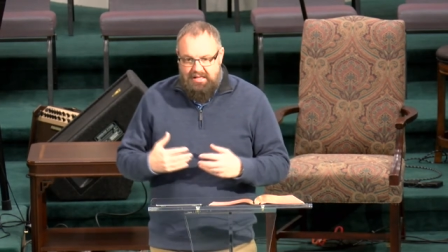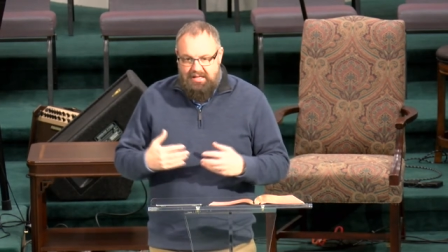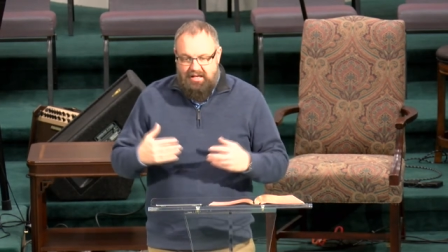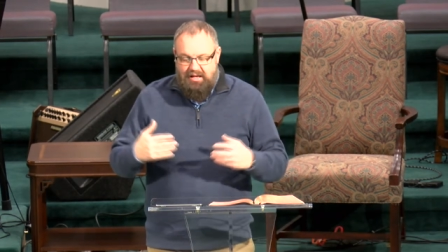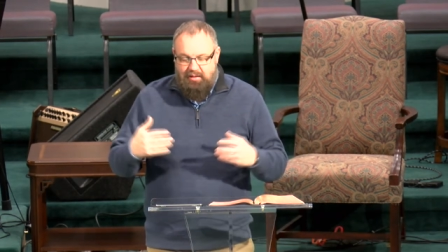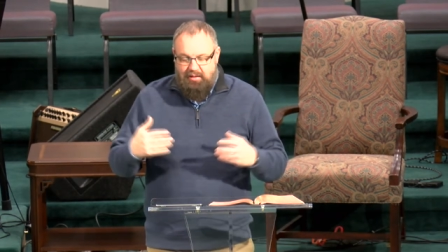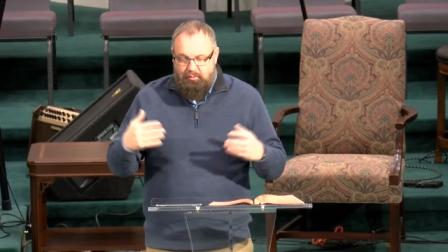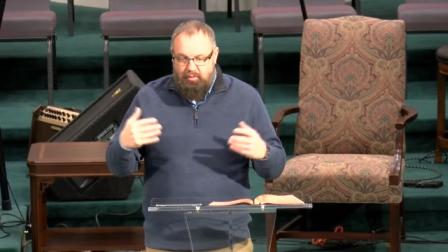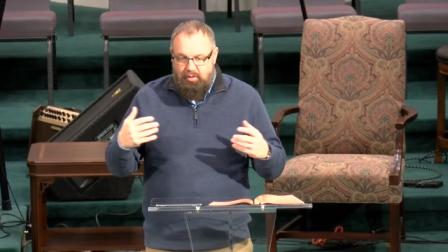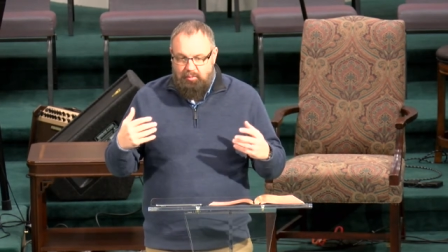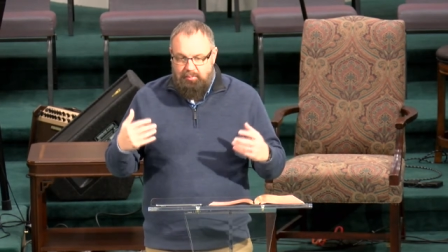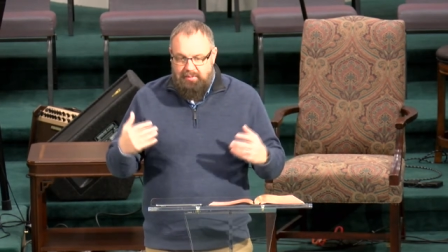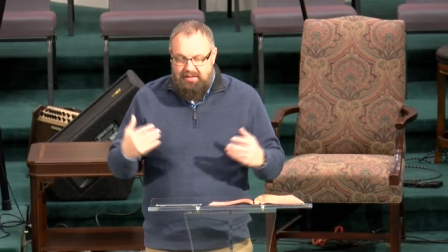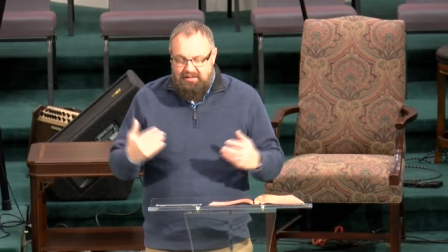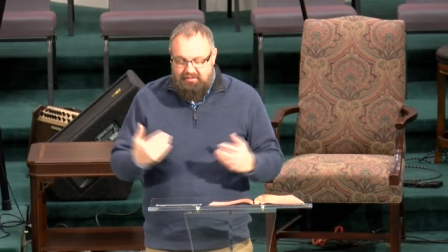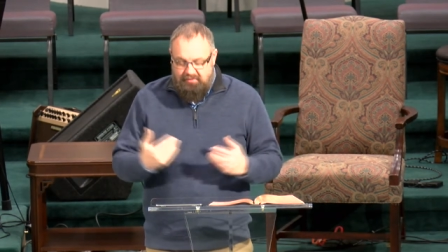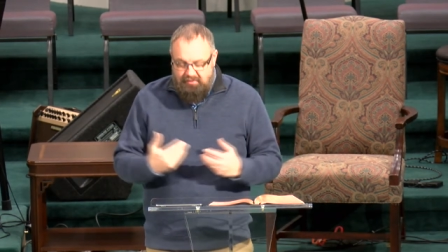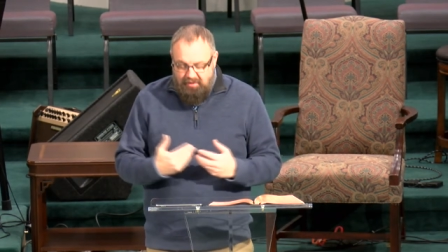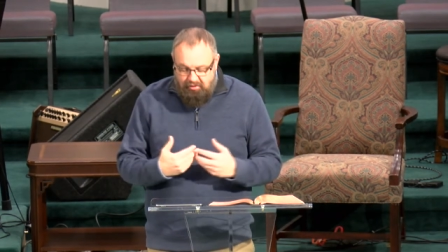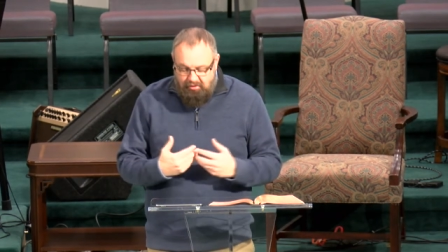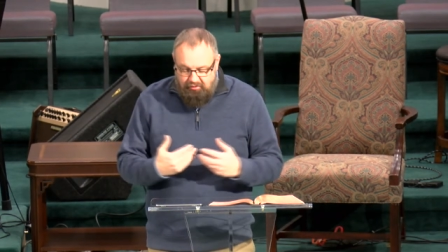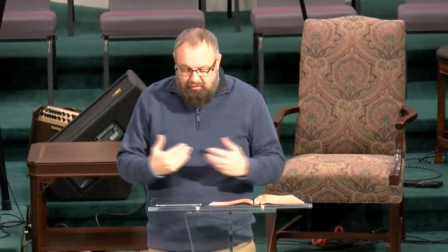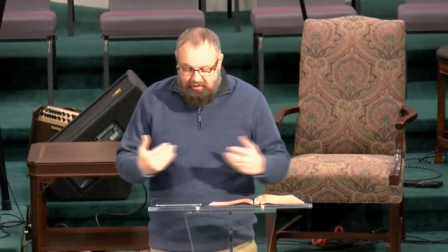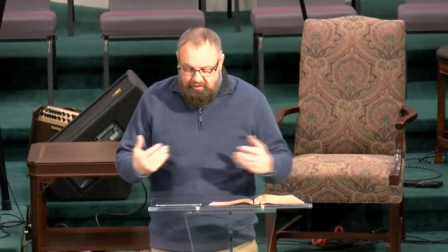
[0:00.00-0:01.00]
and we'll be
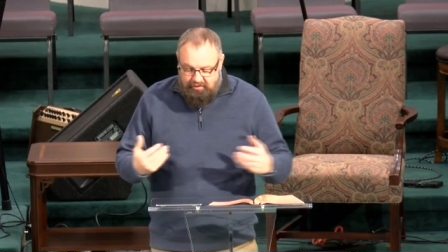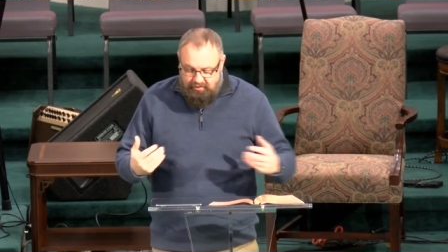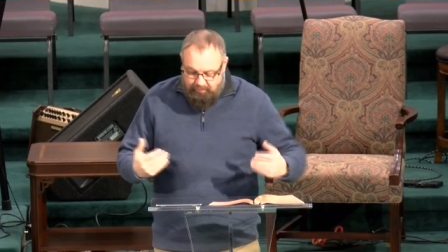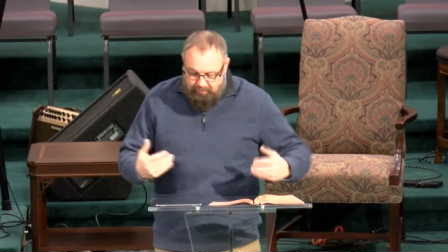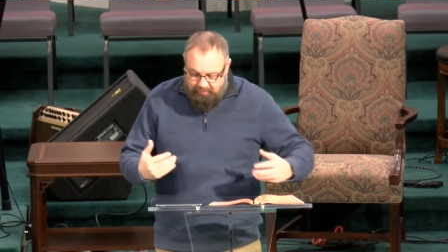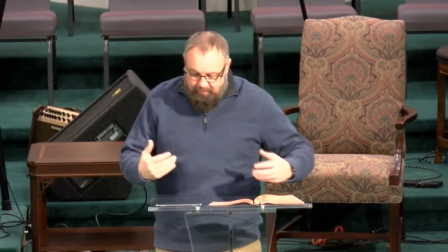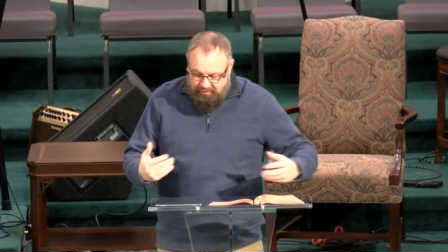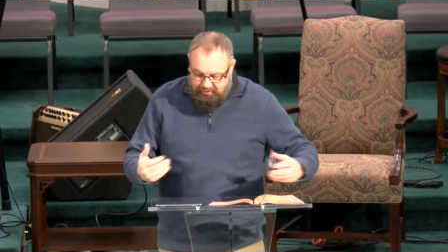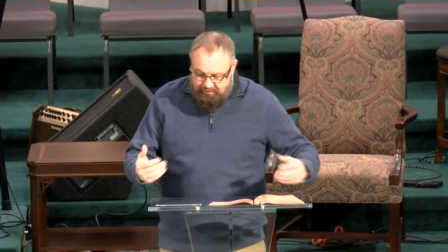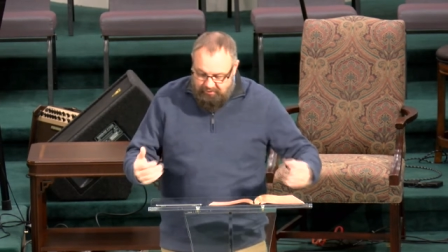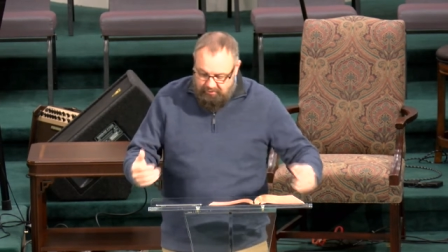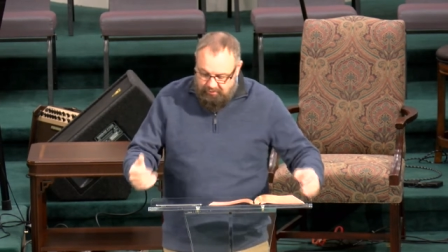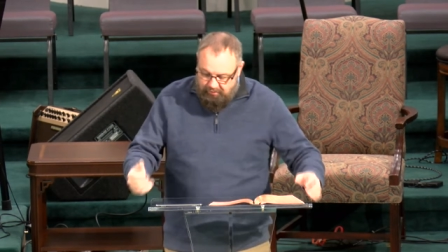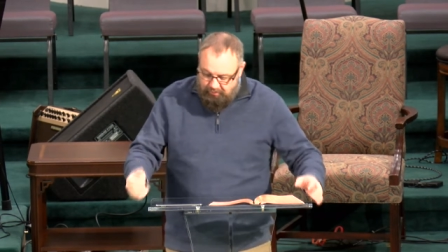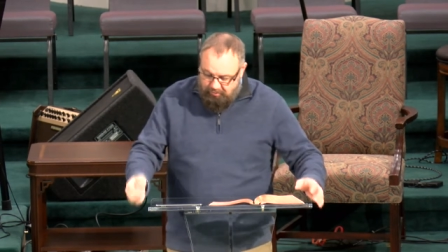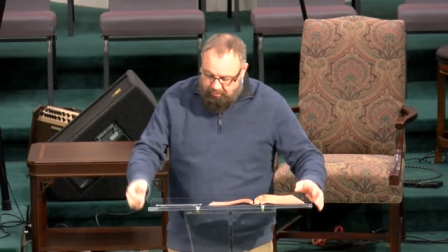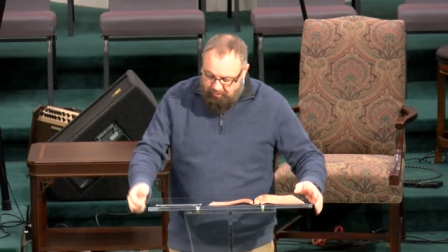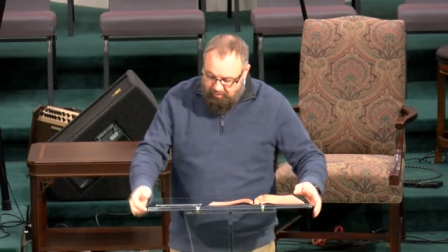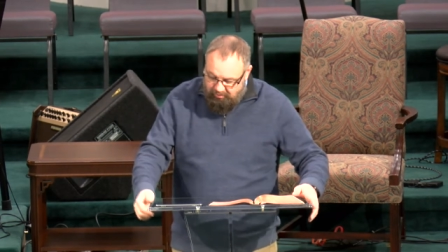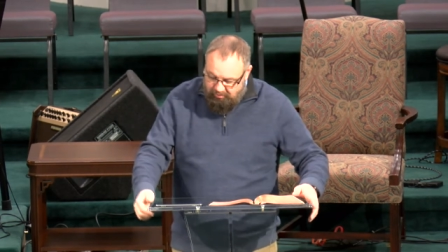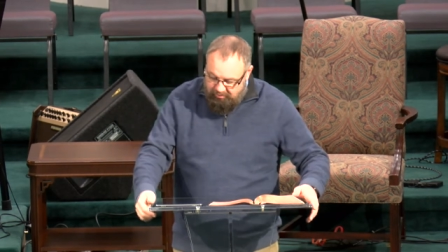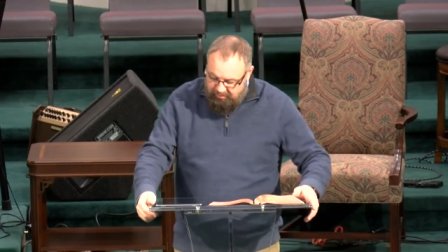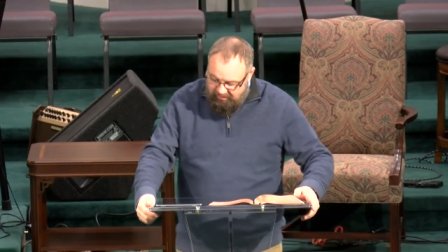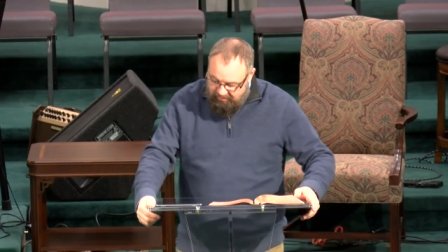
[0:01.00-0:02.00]
totally dependent
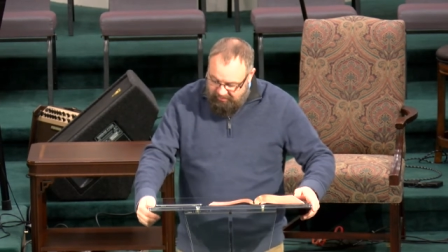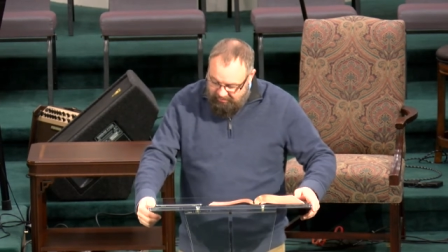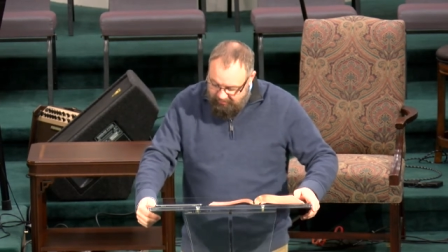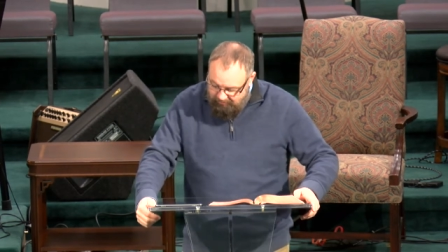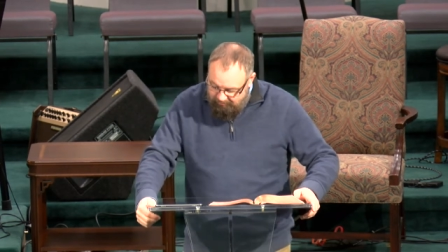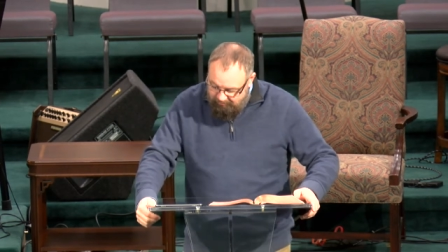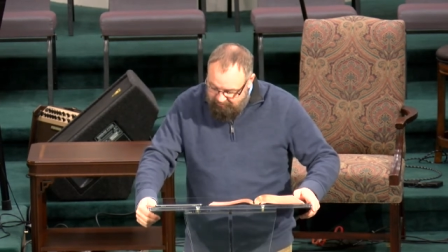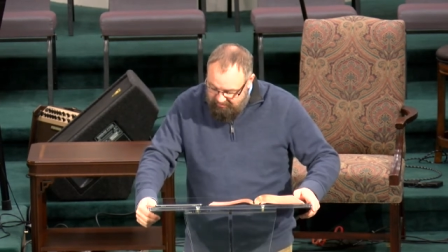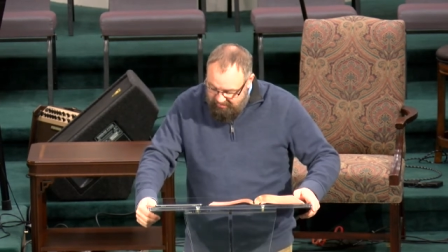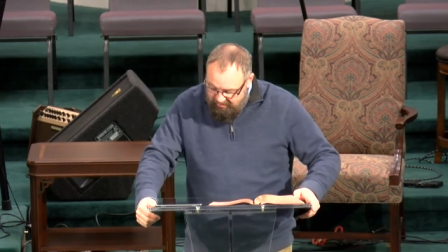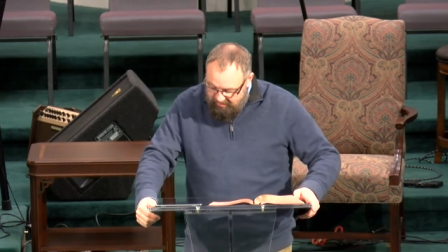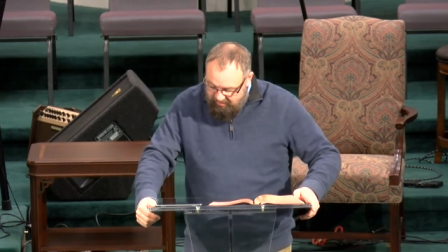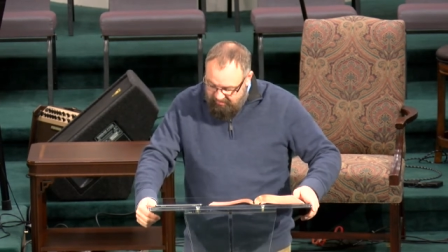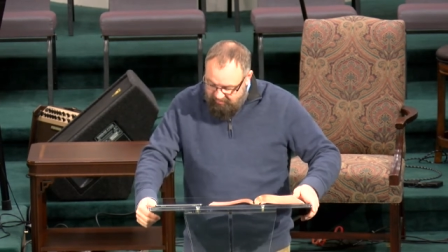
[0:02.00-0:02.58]
upon Him